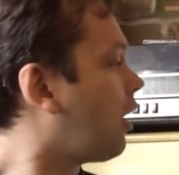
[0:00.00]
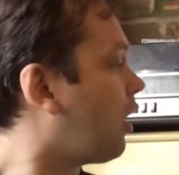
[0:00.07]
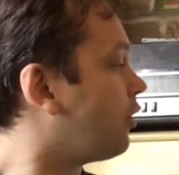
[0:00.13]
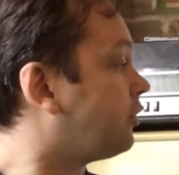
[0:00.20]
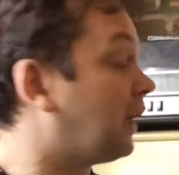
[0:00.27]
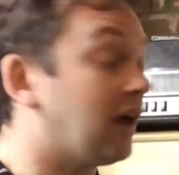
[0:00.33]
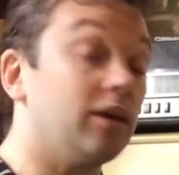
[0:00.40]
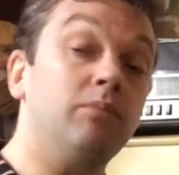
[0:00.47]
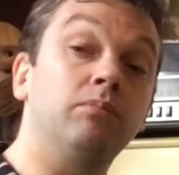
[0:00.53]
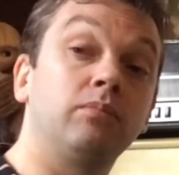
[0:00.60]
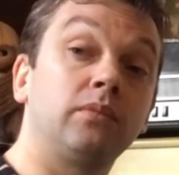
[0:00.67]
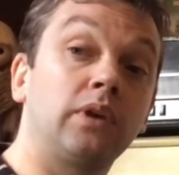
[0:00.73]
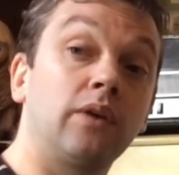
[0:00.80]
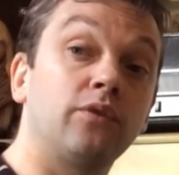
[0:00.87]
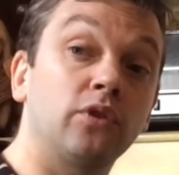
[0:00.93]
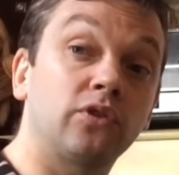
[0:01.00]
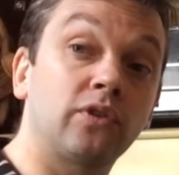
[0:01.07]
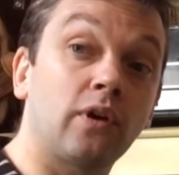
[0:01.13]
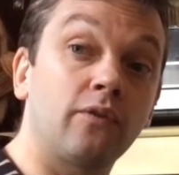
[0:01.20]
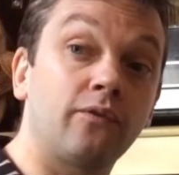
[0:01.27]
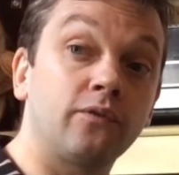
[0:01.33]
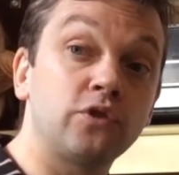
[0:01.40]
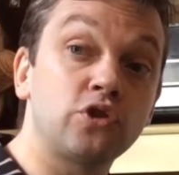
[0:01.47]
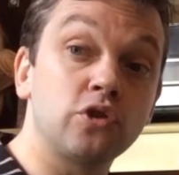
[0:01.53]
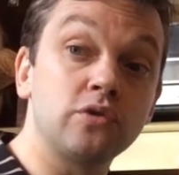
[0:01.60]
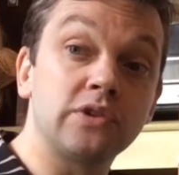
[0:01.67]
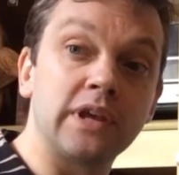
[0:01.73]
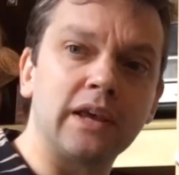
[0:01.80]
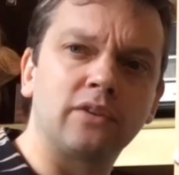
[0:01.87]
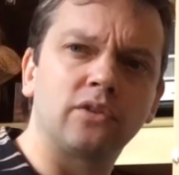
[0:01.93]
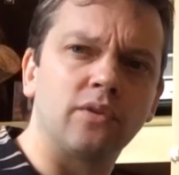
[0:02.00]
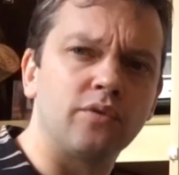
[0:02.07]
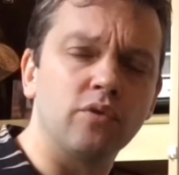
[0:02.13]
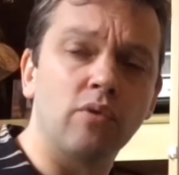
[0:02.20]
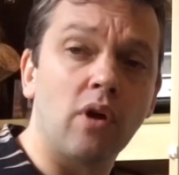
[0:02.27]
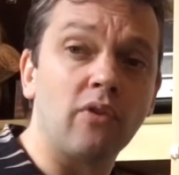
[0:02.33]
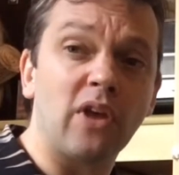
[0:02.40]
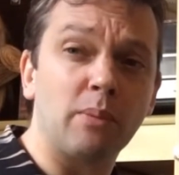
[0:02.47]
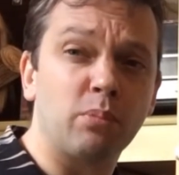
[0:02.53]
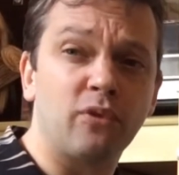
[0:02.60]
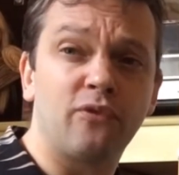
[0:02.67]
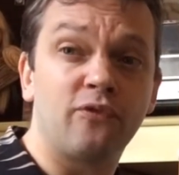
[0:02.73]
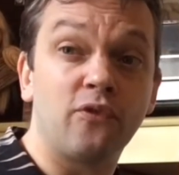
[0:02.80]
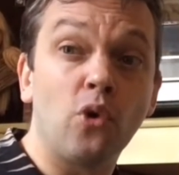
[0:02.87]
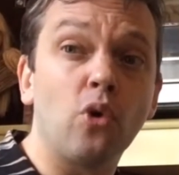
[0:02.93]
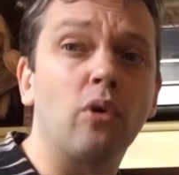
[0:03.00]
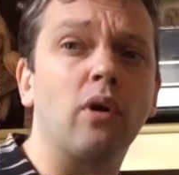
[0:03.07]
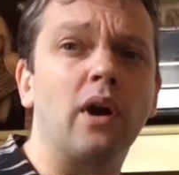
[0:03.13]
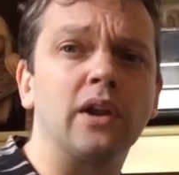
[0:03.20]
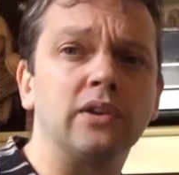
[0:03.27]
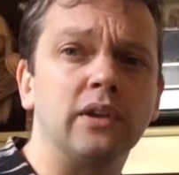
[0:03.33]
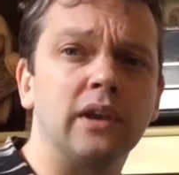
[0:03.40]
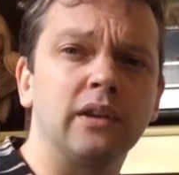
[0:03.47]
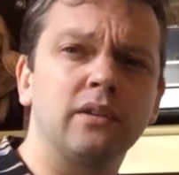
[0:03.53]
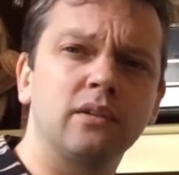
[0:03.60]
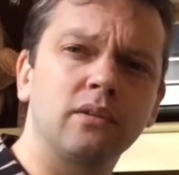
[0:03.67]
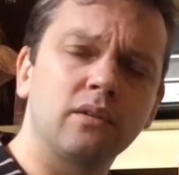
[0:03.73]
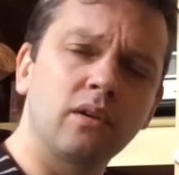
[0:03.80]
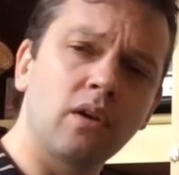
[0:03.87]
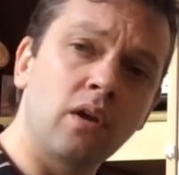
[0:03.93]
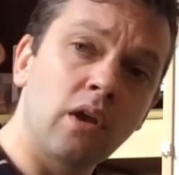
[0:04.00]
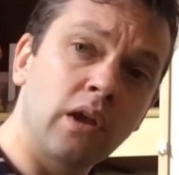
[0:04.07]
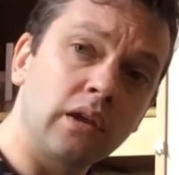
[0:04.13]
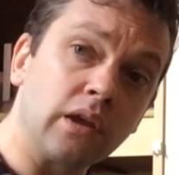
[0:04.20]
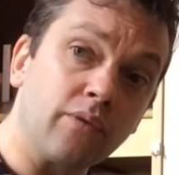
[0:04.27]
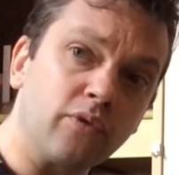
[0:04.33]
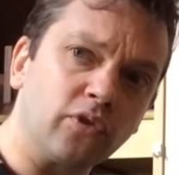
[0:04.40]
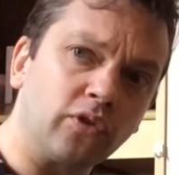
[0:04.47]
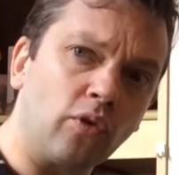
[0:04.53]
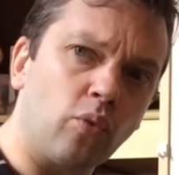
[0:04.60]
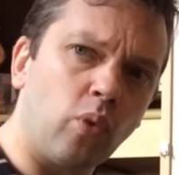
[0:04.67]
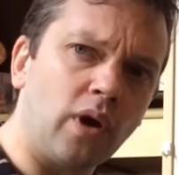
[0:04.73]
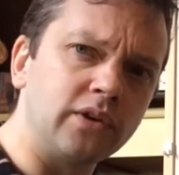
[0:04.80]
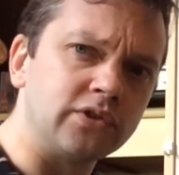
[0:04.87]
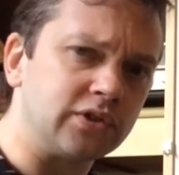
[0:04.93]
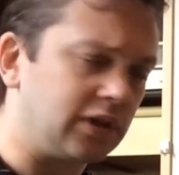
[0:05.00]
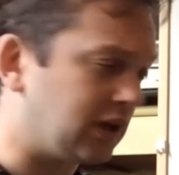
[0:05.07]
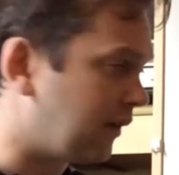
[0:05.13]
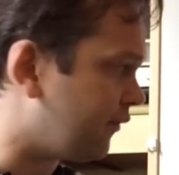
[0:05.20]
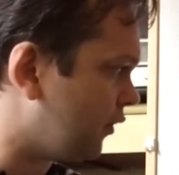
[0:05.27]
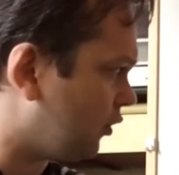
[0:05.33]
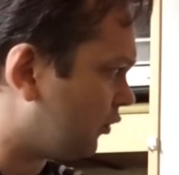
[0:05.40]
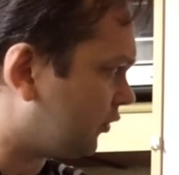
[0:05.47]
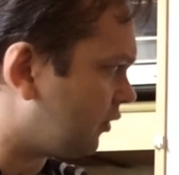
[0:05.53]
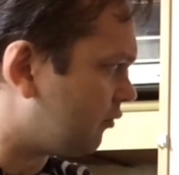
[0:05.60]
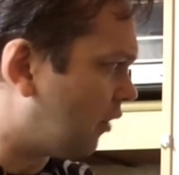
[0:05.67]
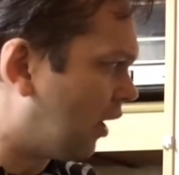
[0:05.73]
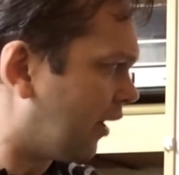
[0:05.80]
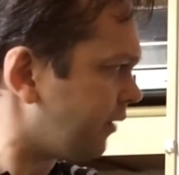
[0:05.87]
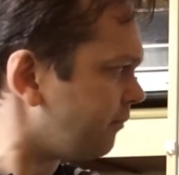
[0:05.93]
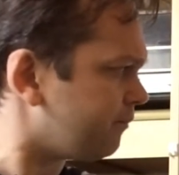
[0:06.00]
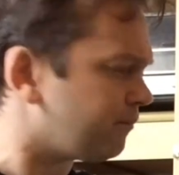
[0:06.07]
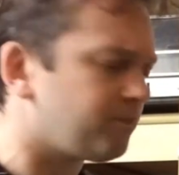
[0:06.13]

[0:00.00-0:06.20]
Okay, give yourself 2 ticks if you wrote that before I did. Give yourself 1 tick if you got it right.